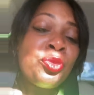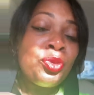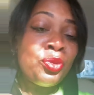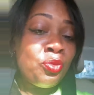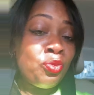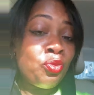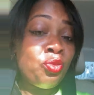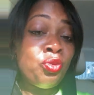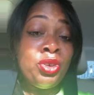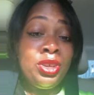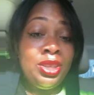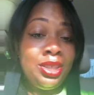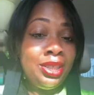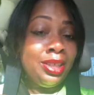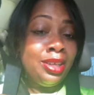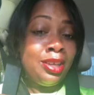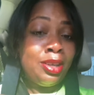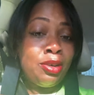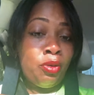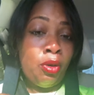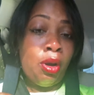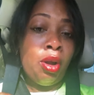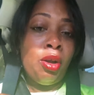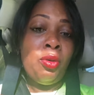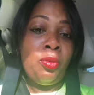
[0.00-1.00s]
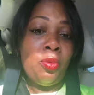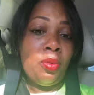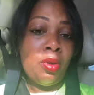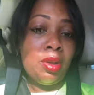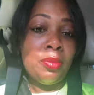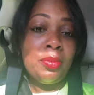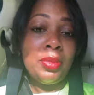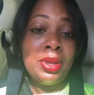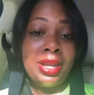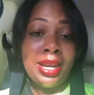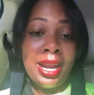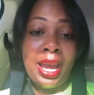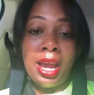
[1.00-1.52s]
really a grown
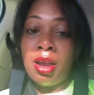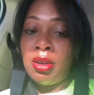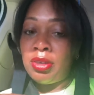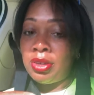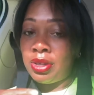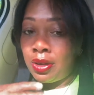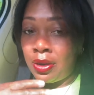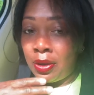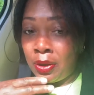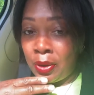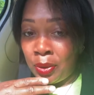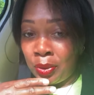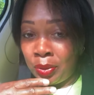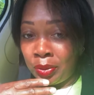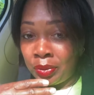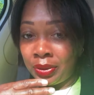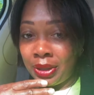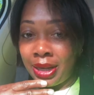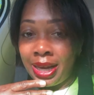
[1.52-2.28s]
woman now, y'all.